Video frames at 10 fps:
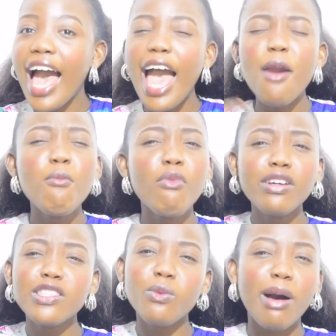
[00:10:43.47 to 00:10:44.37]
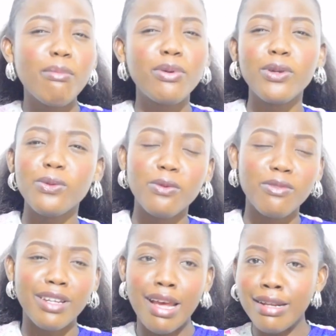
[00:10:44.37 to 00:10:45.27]
I bought one plot
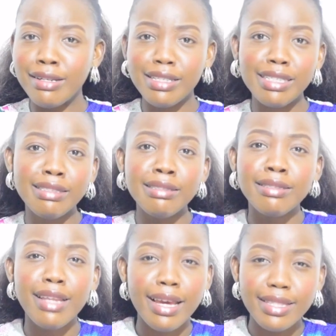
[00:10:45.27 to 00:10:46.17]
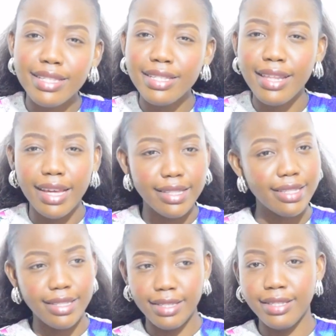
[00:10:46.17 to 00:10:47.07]
of land in the
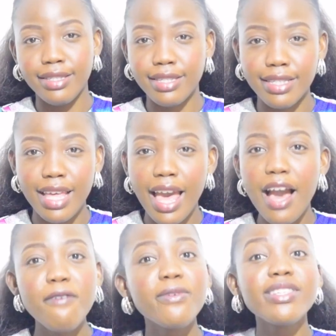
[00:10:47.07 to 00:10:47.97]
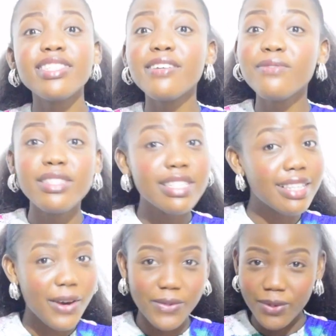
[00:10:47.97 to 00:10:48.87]
1990s for
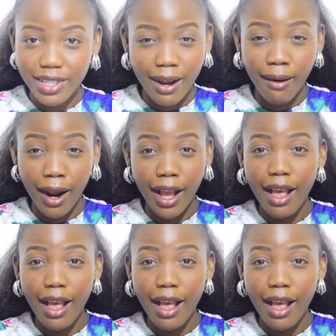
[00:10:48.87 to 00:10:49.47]
70,000 naira.